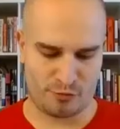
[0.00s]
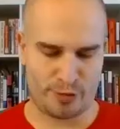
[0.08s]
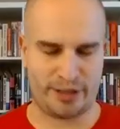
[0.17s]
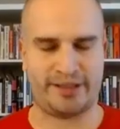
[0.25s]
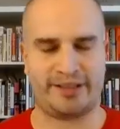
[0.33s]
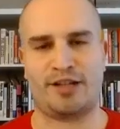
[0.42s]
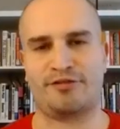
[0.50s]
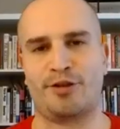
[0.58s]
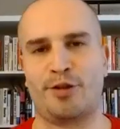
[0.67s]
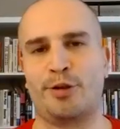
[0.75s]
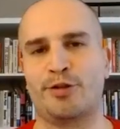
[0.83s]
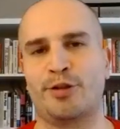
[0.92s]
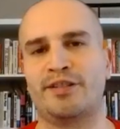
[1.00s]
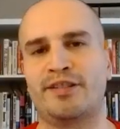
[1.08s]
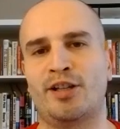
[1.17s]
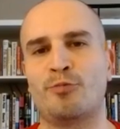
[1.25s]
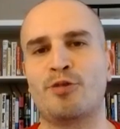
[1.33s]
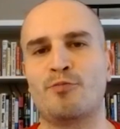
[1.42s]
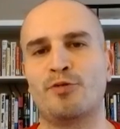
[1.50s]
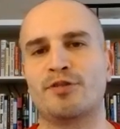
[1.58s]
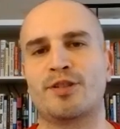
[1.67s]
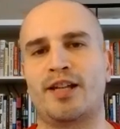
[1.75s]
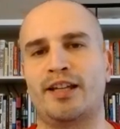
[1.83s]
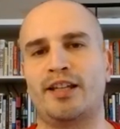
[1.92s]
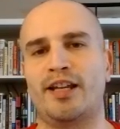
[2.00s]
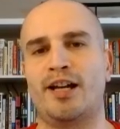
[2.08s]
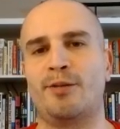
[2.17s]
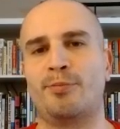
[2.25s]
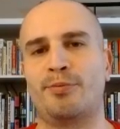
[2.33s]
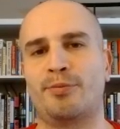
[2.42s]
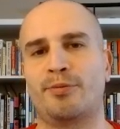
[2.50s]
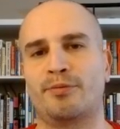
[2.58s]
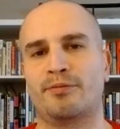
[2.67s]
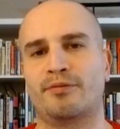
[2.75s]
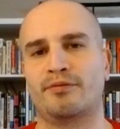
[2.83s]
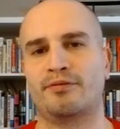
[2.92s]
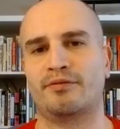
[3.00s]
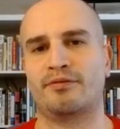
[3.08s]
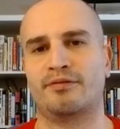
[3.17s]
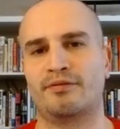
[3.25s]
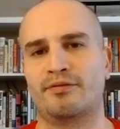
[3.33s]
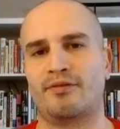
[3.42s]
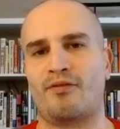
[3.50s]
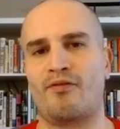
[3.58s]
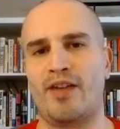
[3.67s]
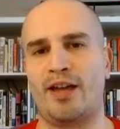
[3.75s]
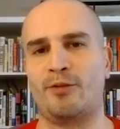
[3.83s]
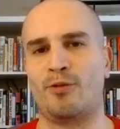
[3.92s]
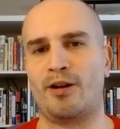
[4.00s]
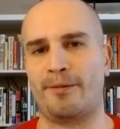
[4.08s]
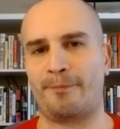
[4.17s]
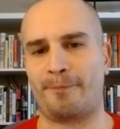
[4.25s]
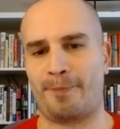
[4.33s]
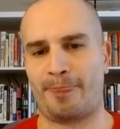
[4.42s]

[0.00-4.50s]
break it down further. So until people sign mm-hmm. up, then what?